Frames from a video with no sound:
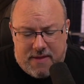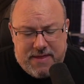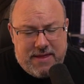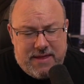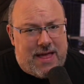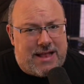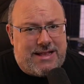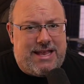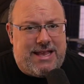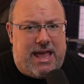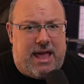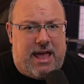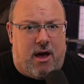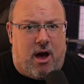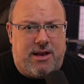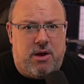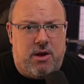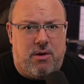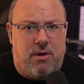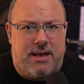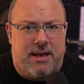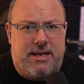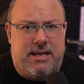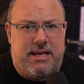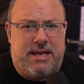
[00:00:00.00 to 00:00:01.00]
I think that's it. I
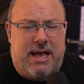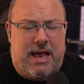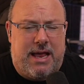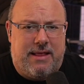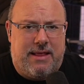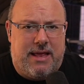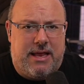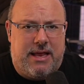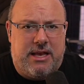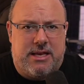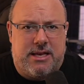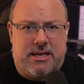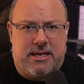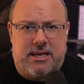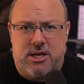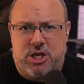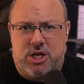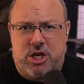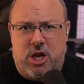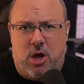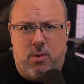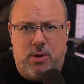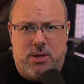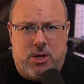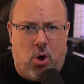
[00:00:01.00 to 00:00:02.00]
don't like to take these
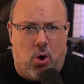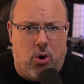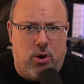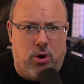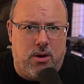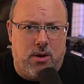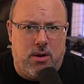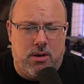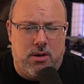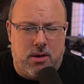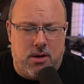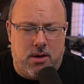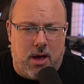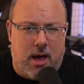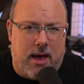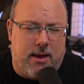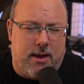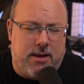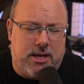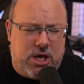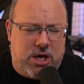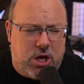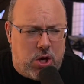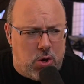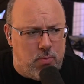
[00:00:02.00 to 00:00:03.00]
shows on
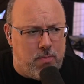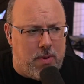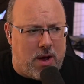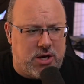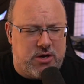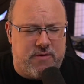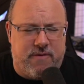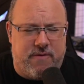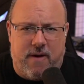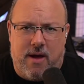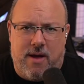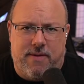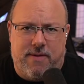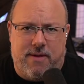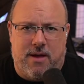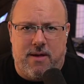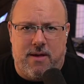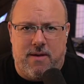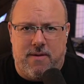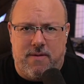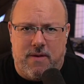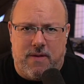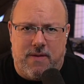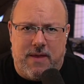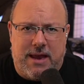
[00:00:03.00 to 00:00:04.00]
too much
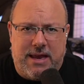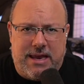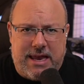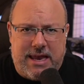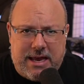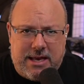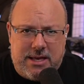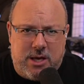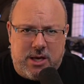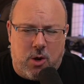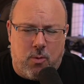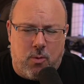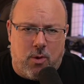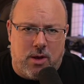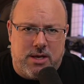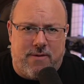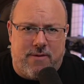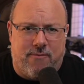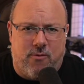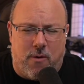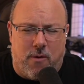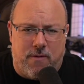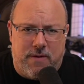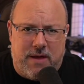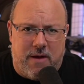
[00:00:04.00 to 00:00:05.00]
further than they need to once
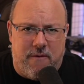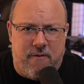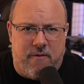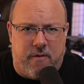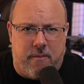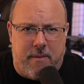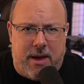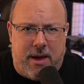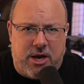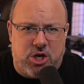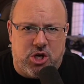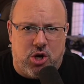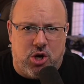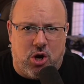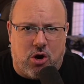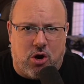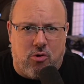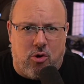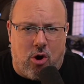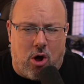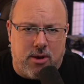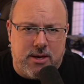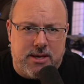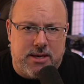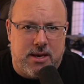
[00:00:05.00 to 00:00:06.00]
I've got the information
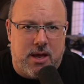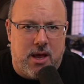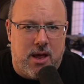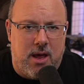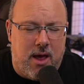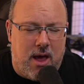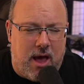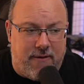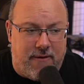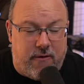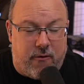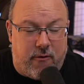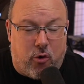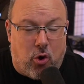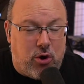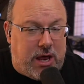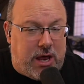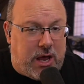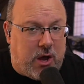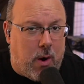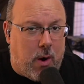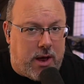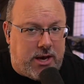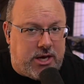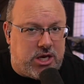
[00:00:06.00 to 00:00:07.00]
across. If you've got
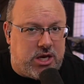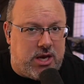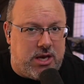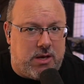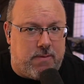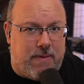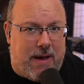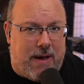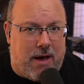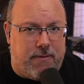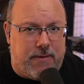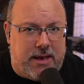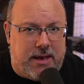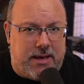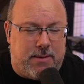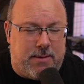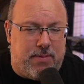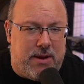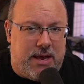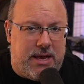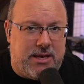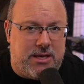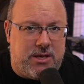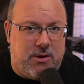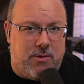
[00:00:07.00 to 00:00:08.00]
any questions about this,
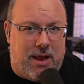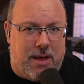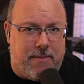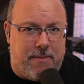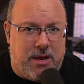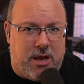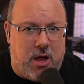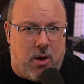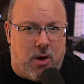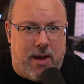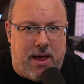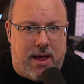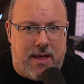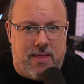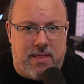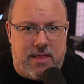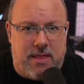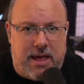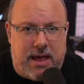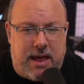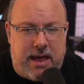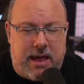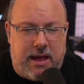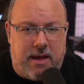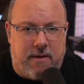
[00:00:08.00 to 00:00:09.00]
please do let me know in
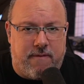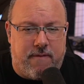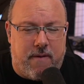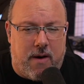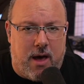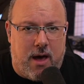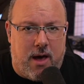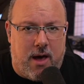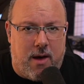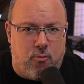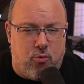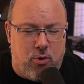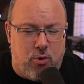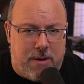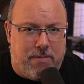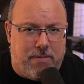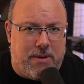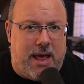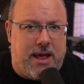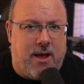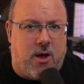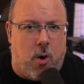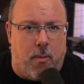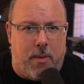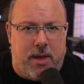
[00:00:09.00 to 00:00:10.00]
the
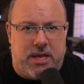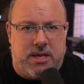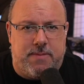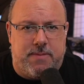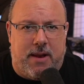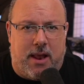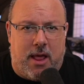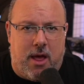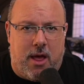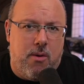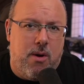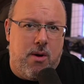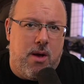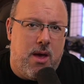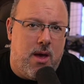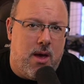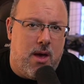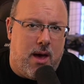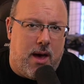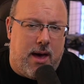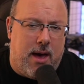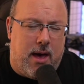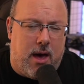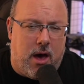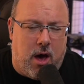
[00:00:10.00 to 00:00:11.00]
replay comments below.
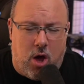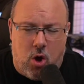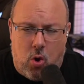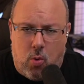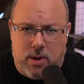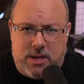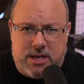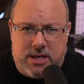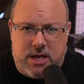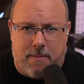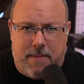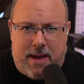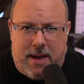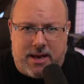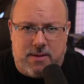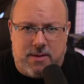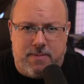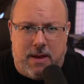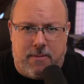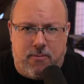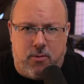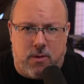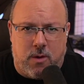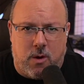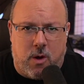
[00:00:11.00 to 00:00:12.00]
I always come back
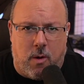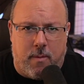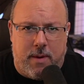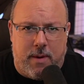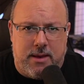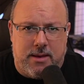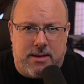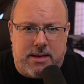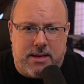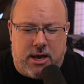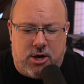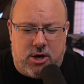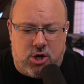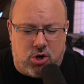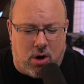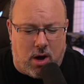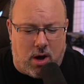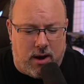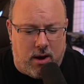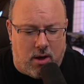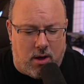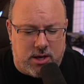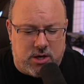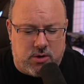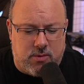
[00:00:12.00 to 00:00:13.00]
to people in the comments and
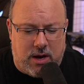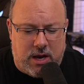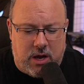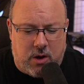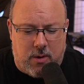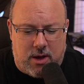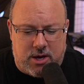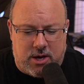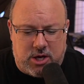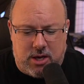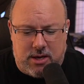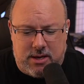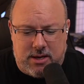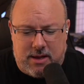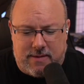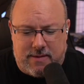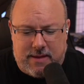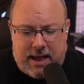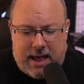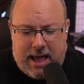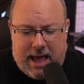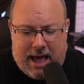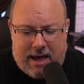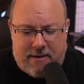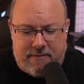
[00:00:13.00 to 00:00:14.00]
try and answer any questions that
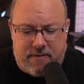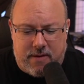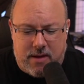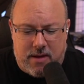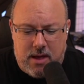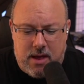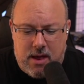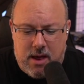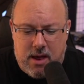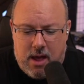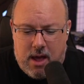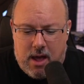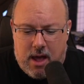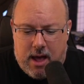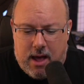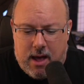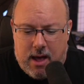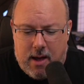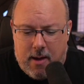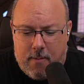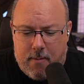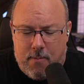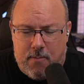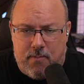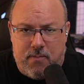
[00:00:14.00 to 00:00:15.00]
they have.
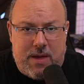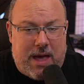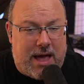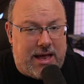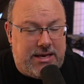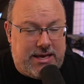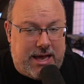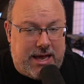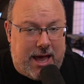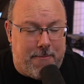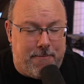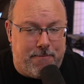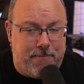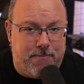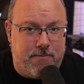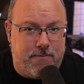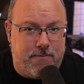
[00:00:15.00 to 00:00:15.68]
Thank